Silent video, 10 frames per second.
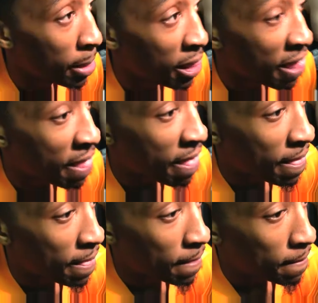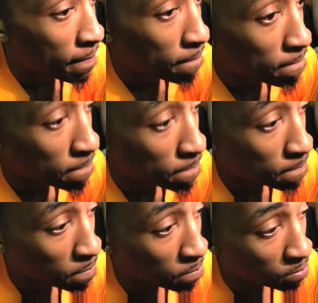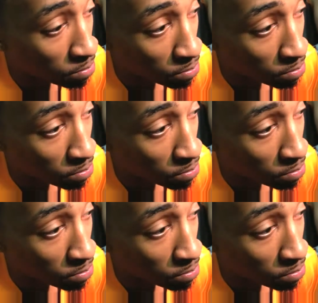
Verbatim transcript: that was just so effective defensively yesterday?